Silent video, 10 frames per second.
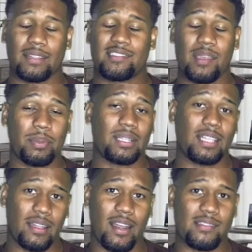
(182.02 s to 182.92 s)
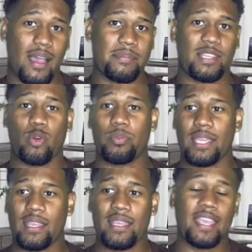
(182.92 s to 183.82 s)
Typically, a lot of times it'll
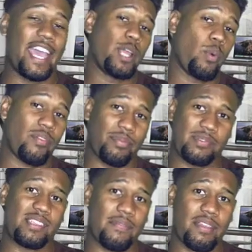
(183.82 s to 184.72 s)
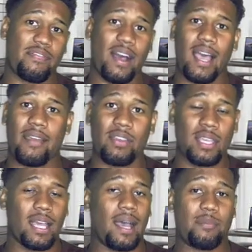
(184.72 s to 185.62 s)
be anywhere from 75
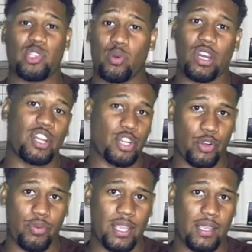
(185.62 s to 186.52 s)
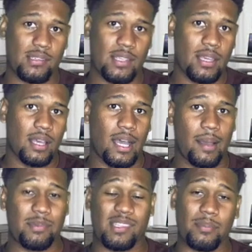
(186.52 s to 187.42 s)
to 100 degrees,
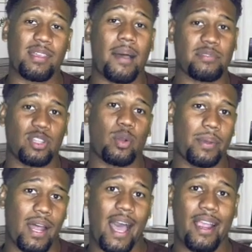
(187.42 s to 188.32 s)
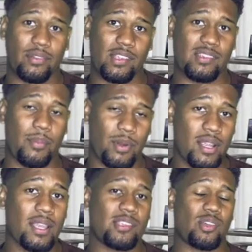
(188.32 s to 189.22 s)
sometimes a little bit higher in the
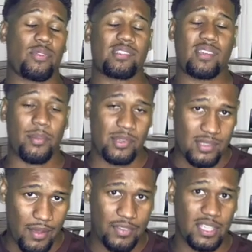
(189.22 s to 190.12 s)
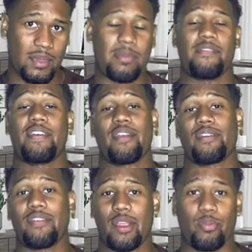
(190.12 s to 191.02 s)
summer. So the summers definitely can be
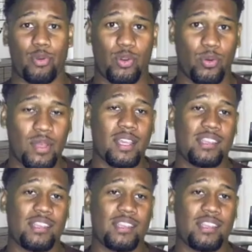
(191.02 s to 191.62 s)
very, very brutal.